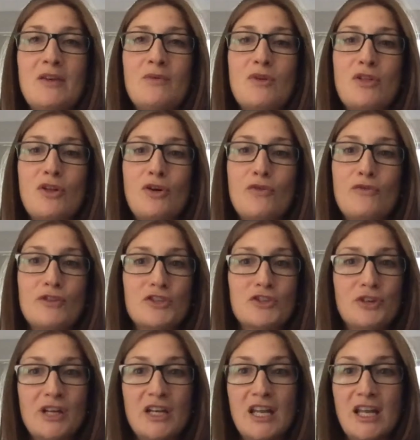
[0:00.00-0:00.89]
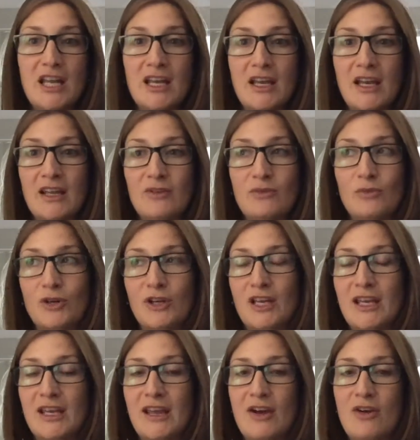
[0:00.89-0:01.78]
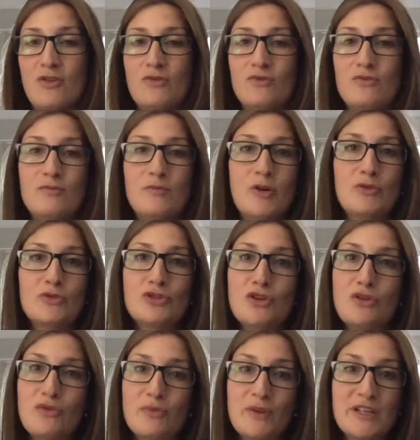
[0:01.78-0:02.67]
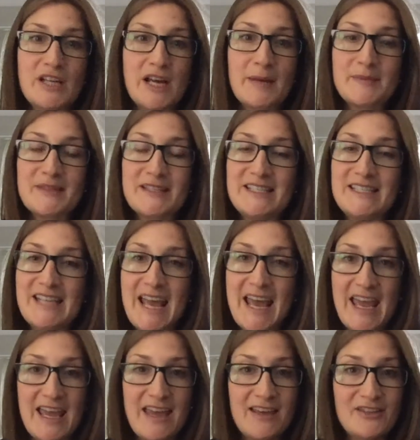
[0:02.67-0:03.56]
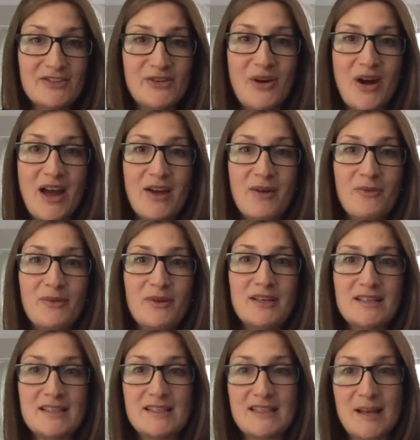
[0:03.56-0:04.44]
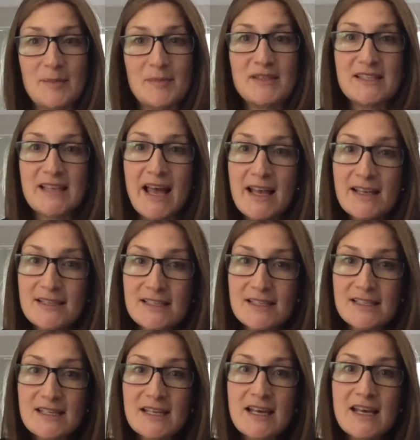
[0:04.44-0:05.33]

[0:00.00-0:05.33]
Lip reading: with overtraining and working out about 2-3 times a day. So I was obsessed.